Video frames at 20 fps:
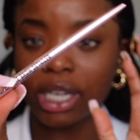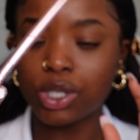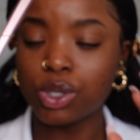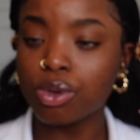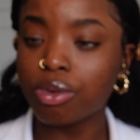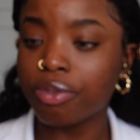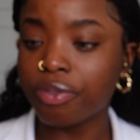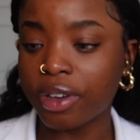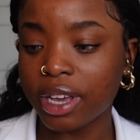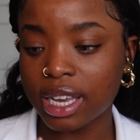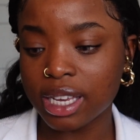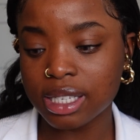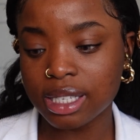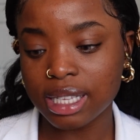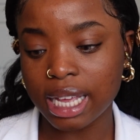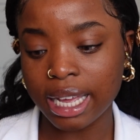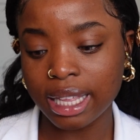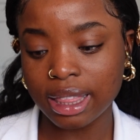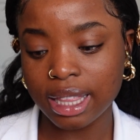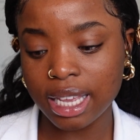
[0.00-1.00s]
Too Faced.
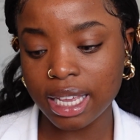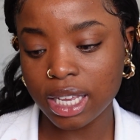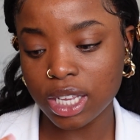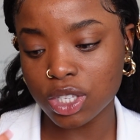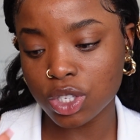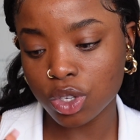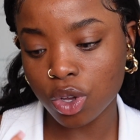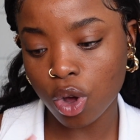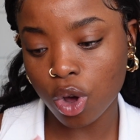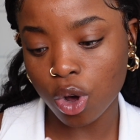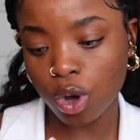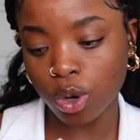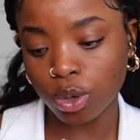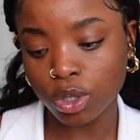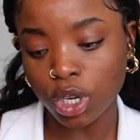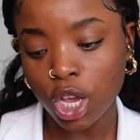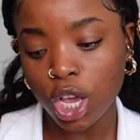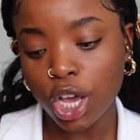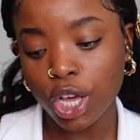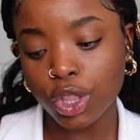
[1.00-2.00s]
I think it's
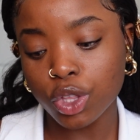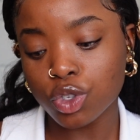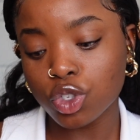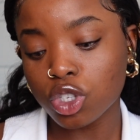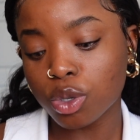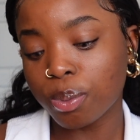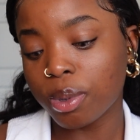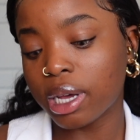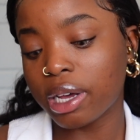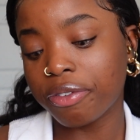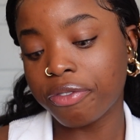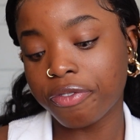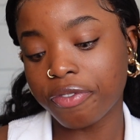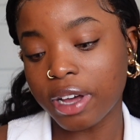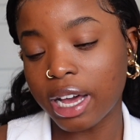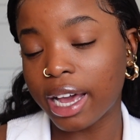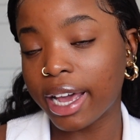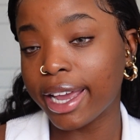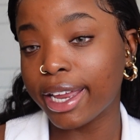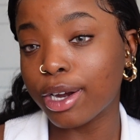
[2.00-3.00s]
called the Super
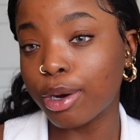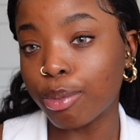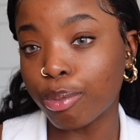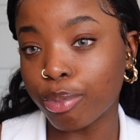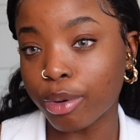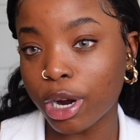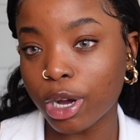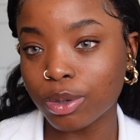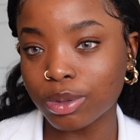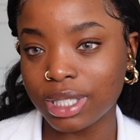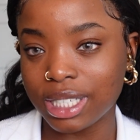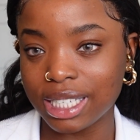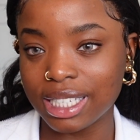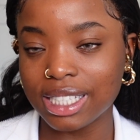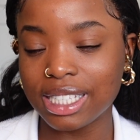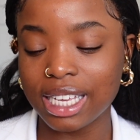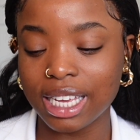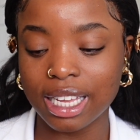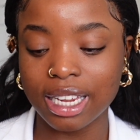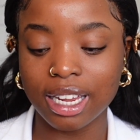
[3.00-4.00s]
Fine Brow
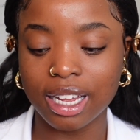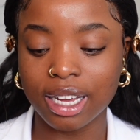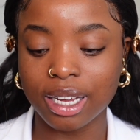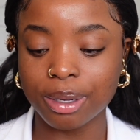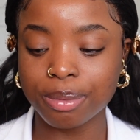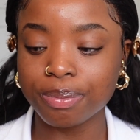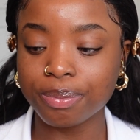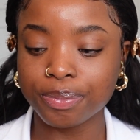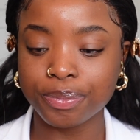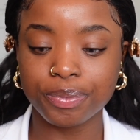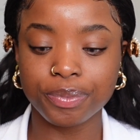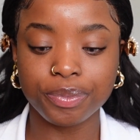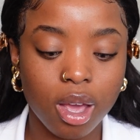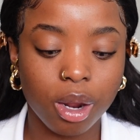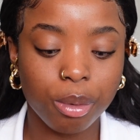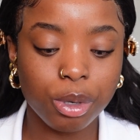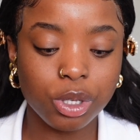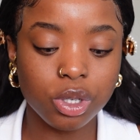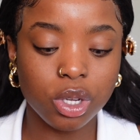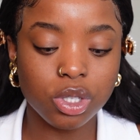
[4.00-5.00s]
Detailer.
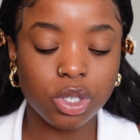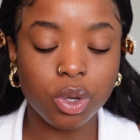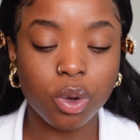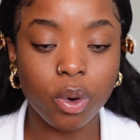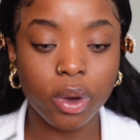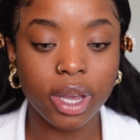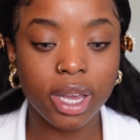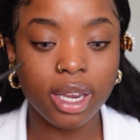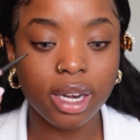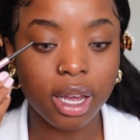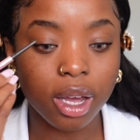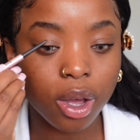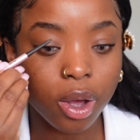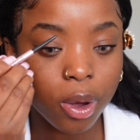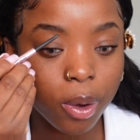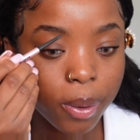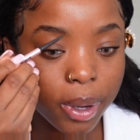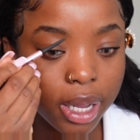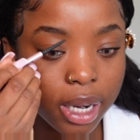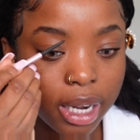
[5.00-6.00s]
I'm just going to go in and
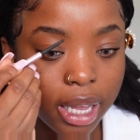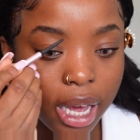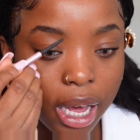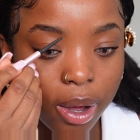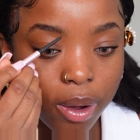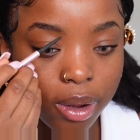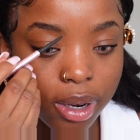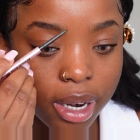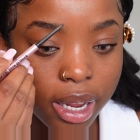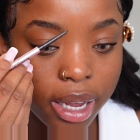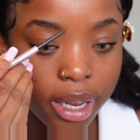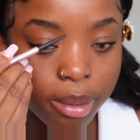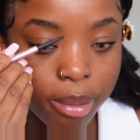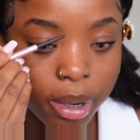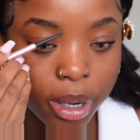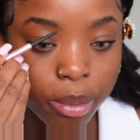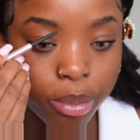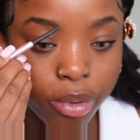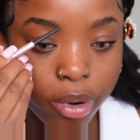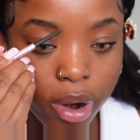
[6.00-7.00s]
quickly outline
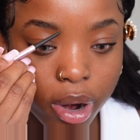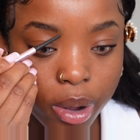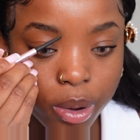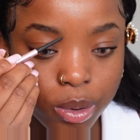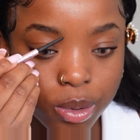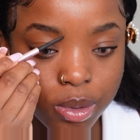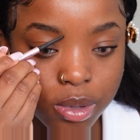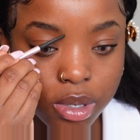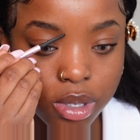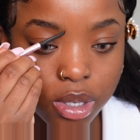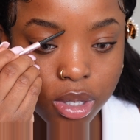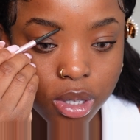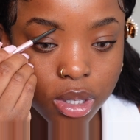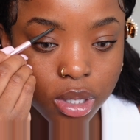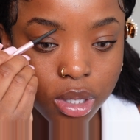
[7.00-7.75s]
my brows.